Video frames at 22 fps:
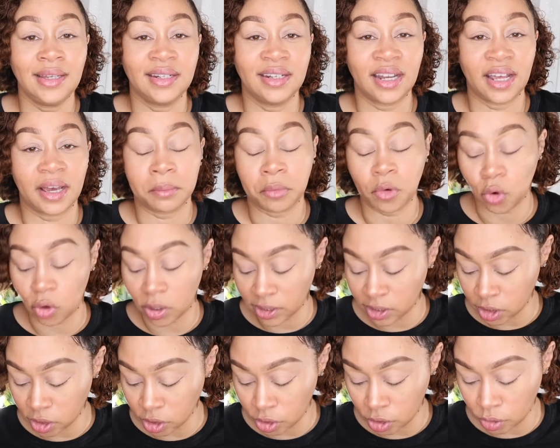Now I'm
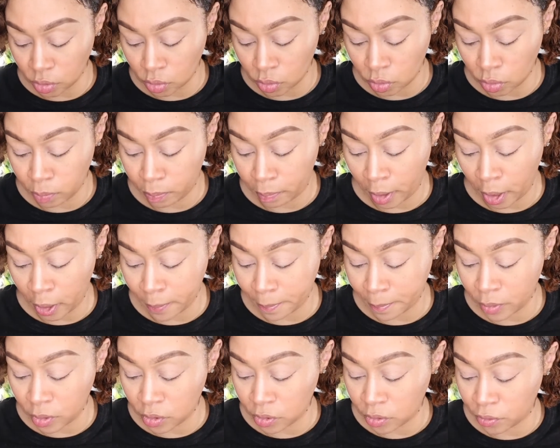going to do
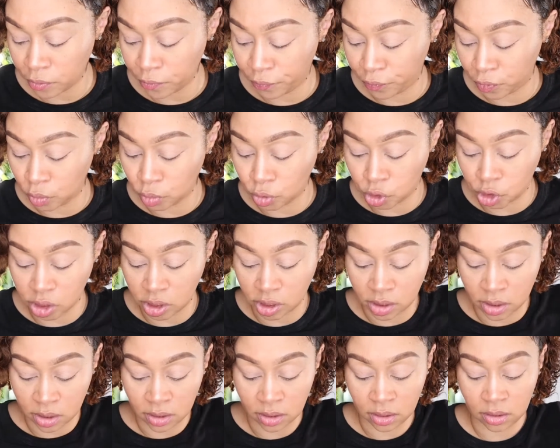purple,
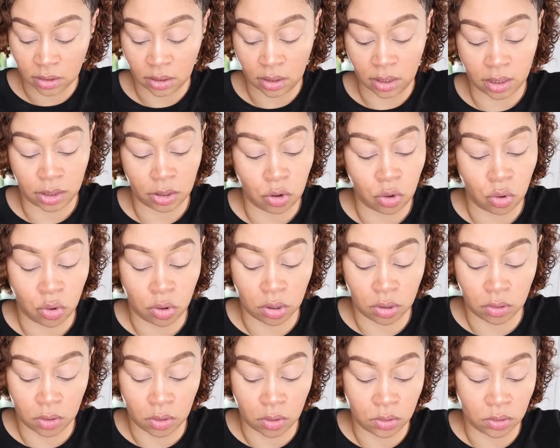fuchsia, and
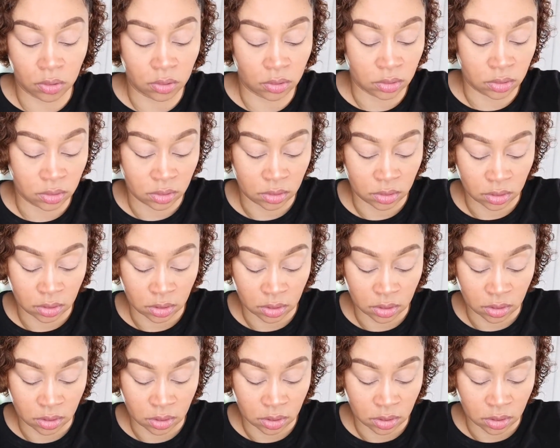coral.
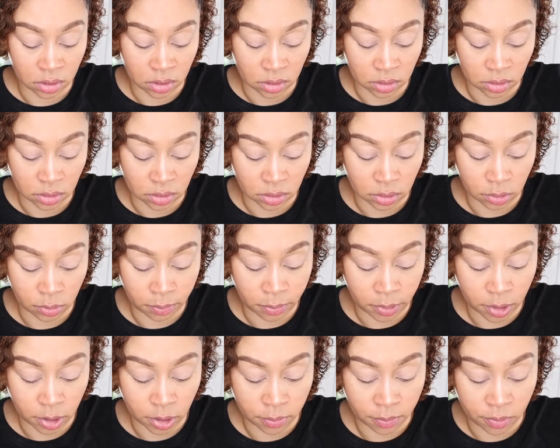So
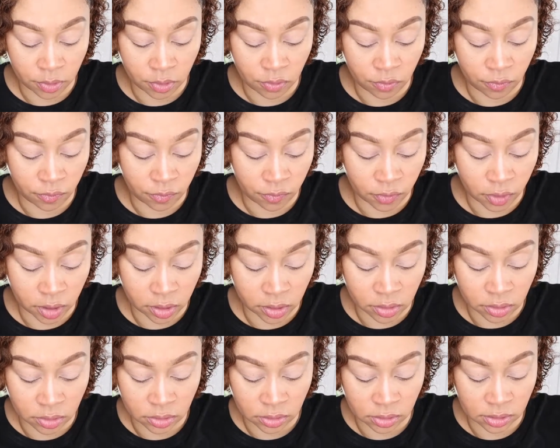purple
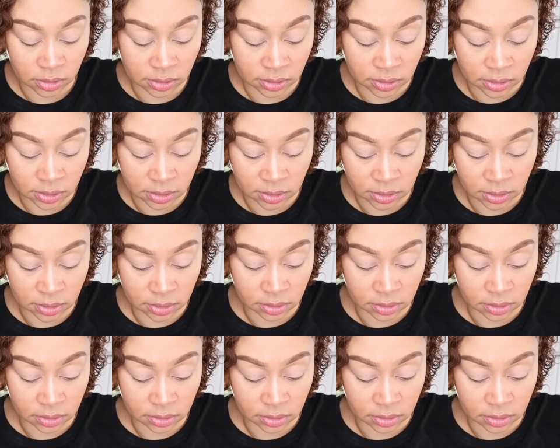first.